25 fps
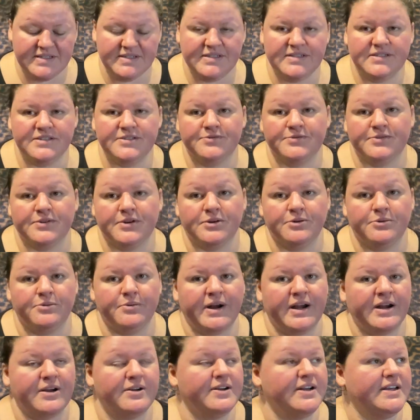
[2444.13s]
It's for
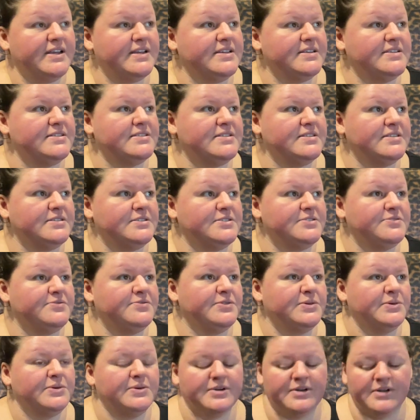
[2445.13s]
awareness. It's
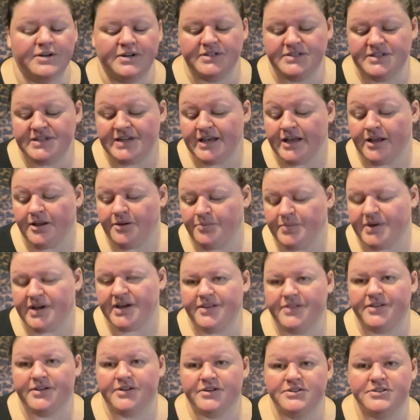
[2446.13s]
for to help
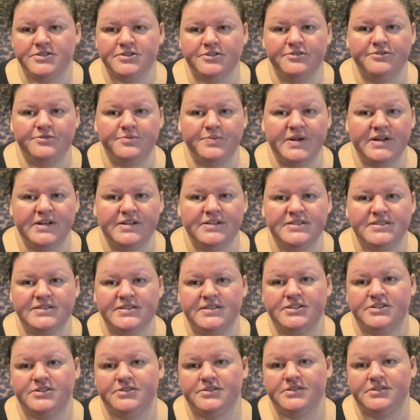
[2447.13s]
others who've been in
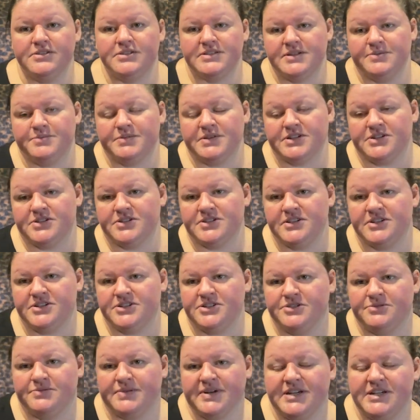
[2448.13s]
similar
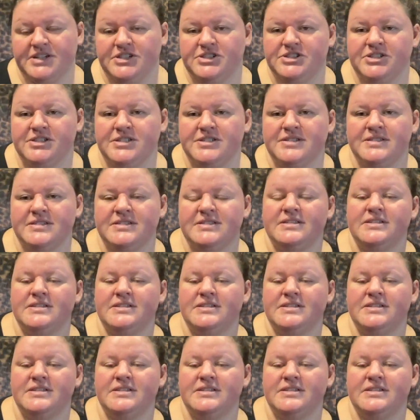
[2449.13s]
situations.